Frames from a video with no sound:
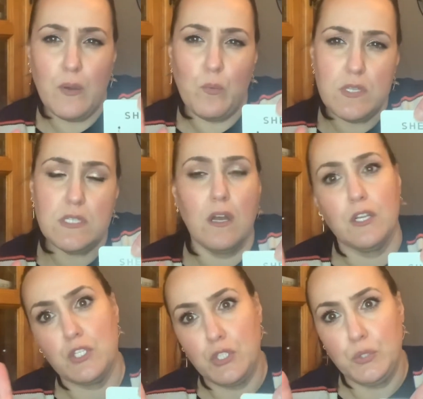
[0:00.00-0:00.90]
was
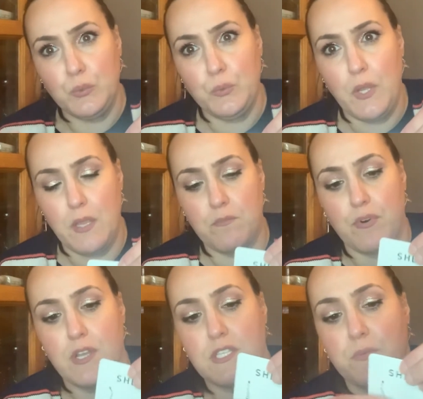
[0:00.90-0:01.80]
not too
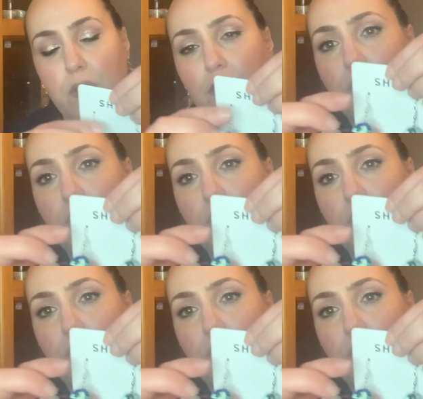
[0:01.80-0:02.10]
impressed with.